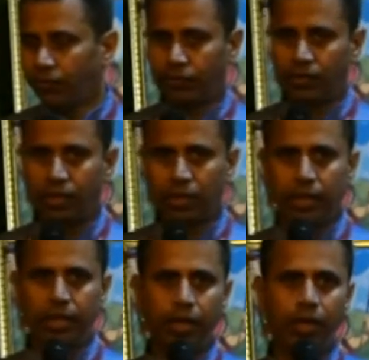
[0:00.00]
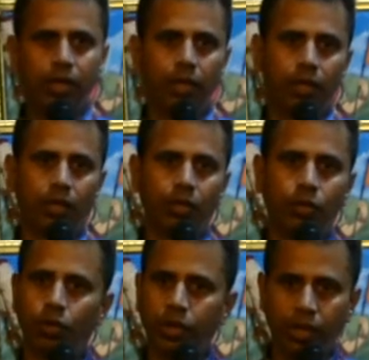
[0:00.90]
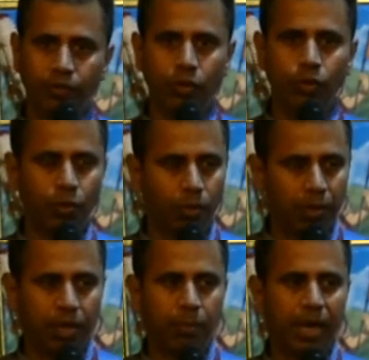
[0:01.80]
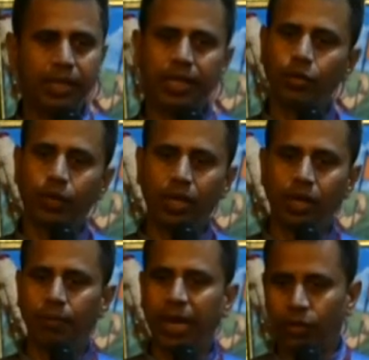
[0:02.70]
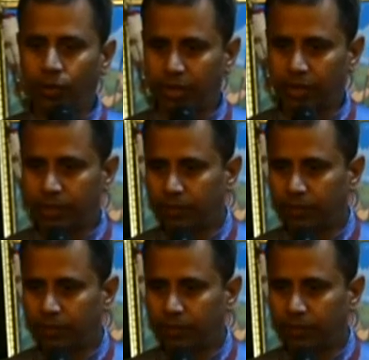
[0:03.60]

if they do not give you proper reply, then you can come back to us.